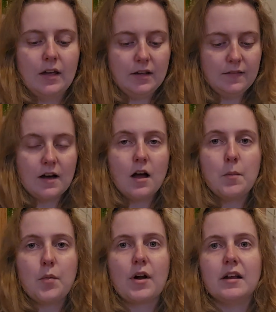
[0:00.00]
In the
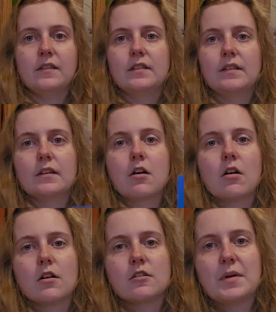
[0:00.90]
upright, this is a
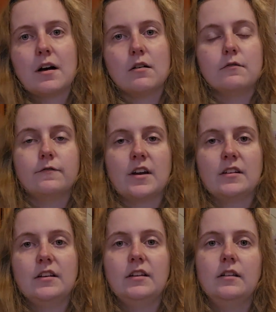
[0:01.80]
card about
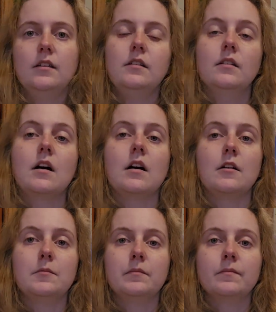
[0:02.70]
finding
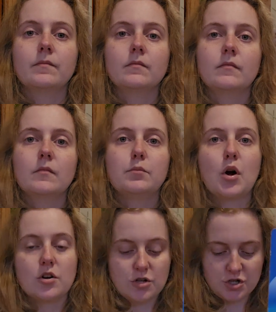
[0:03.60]
um,
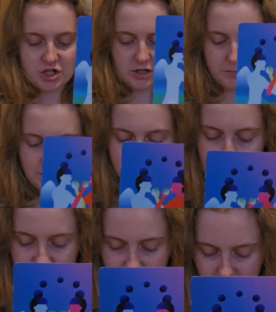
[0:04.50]
partnership. It's
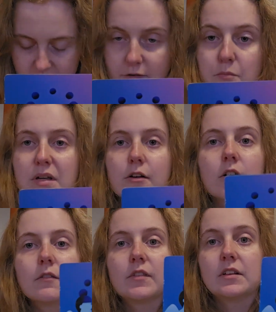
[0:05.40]
actually kind of a
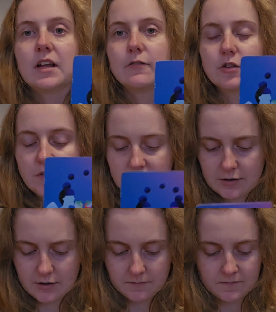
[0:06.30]
mirror of the Lovers
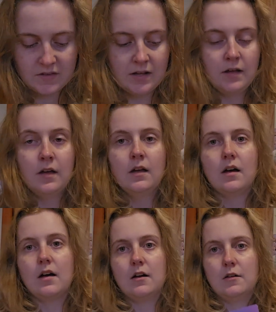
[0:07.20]
here.
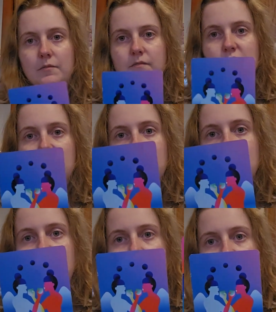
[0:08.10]
Um, you can see
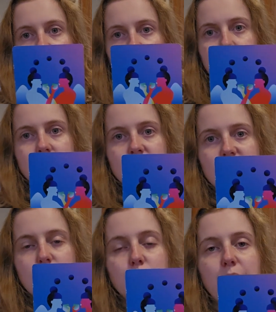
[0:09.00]
that there's, you know,
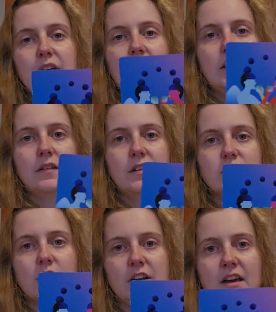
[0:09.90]
two beings
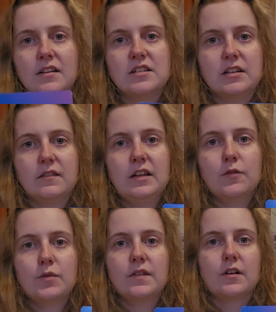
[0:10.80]
interconnected.
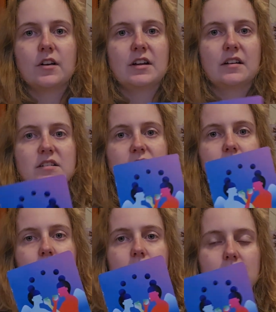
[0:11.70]
These ones are connected
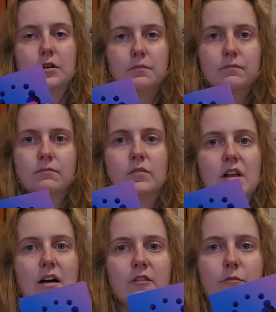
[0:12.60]
in, you know,
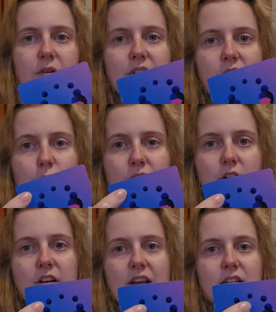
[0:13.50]
love, but these ones
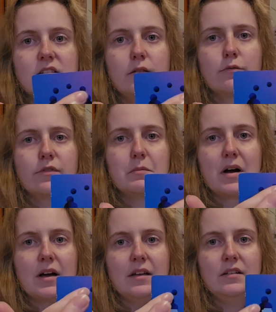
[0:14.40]
are connected through the
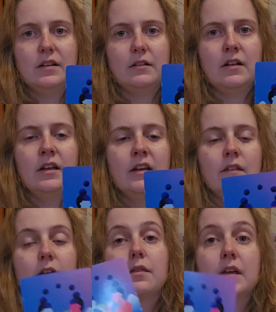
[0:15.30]
mind and
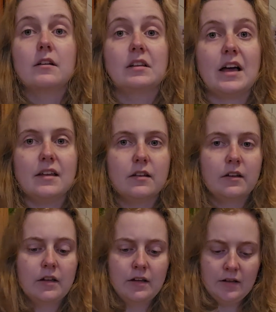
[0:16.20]
they think alike.